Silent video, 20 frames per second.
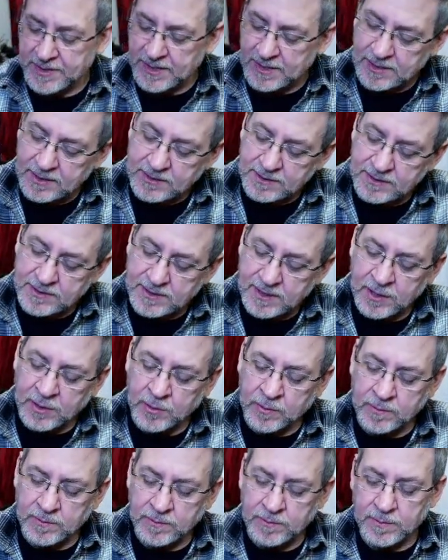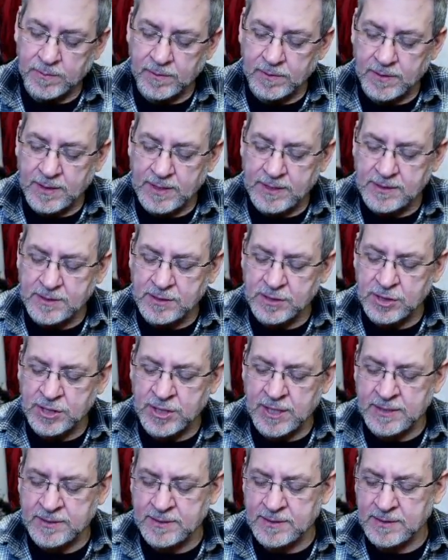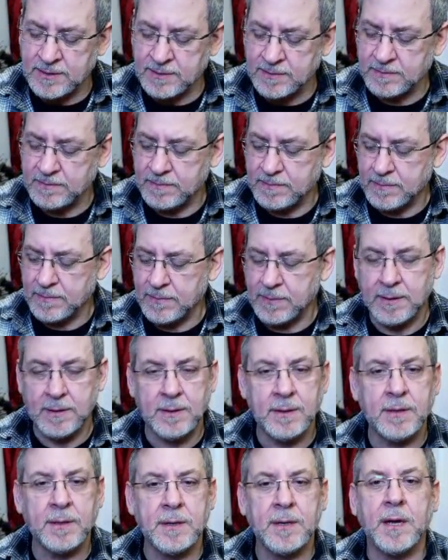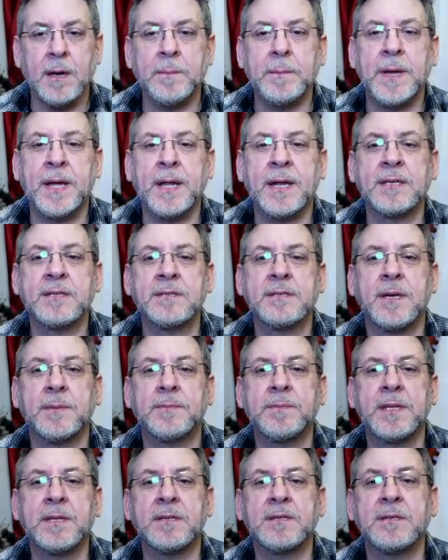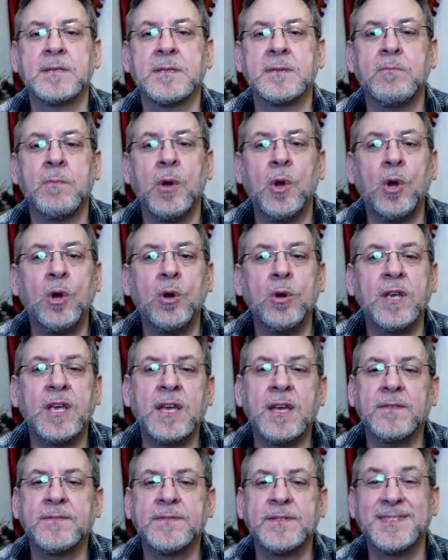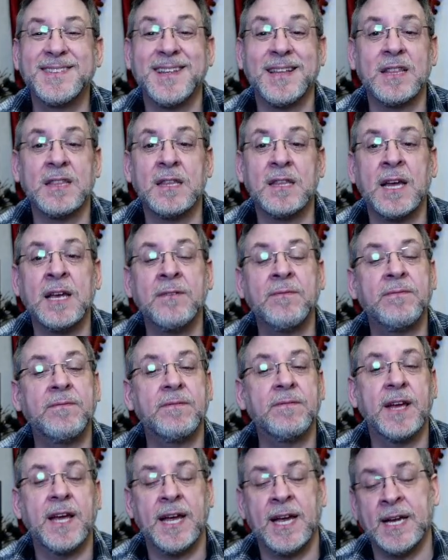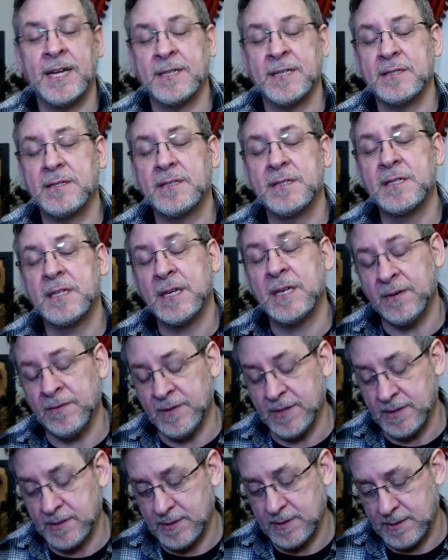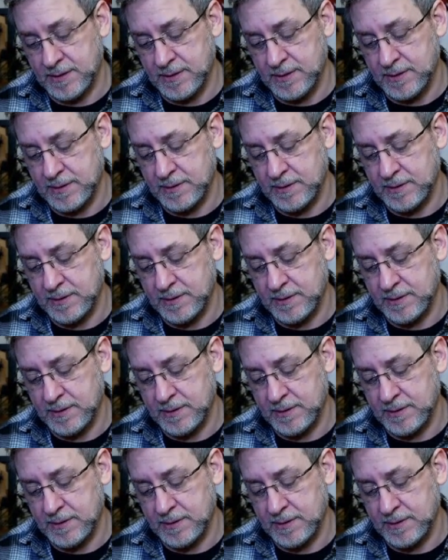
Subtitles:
So this is just about accepting the small gifts life has to give us.